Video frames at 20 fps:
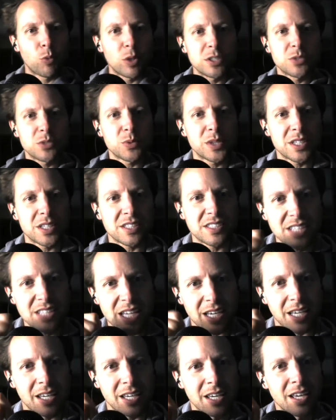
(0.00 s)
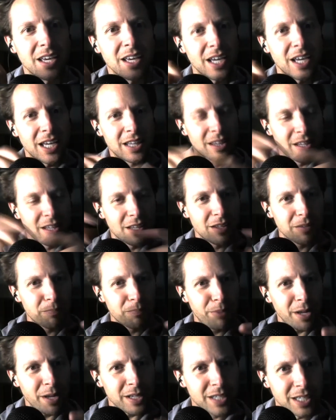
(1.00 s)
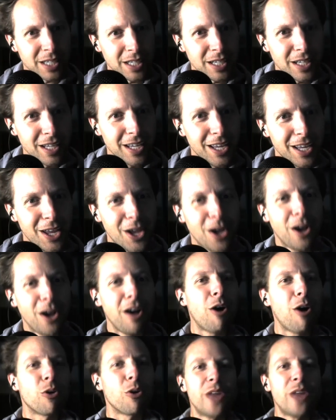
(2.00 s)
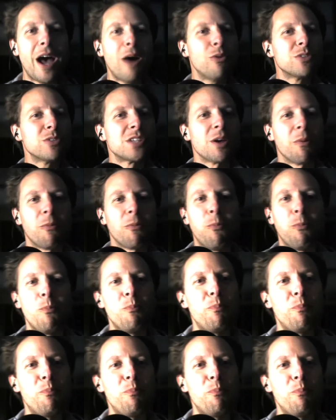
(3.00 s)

ones with the stick in the bucket. Oh, that was a